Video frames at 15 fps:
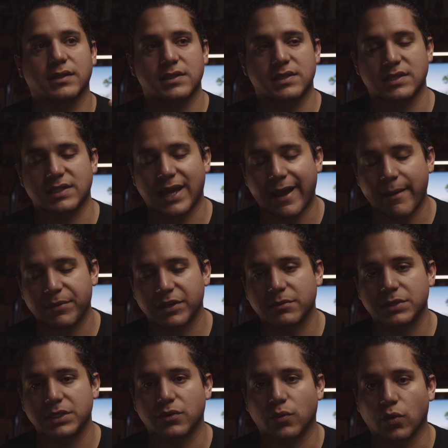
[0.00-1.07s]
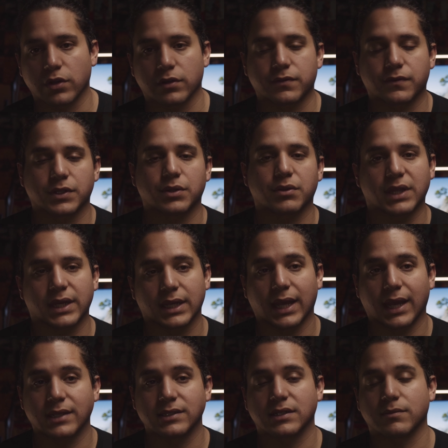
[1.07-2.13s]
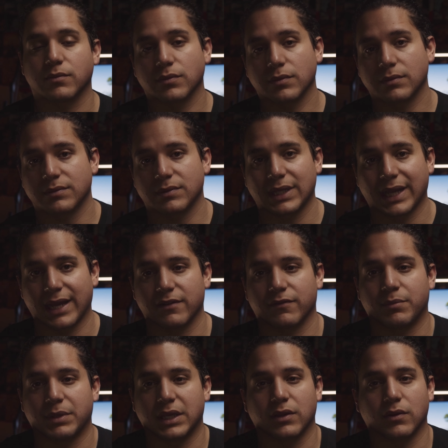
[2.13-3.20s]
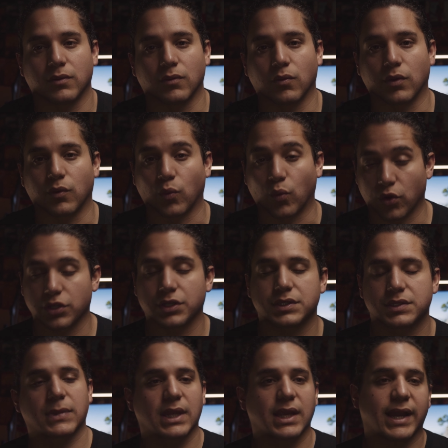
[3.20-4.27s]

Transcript: It just happened to be a workflow that ended up kind of being what worked.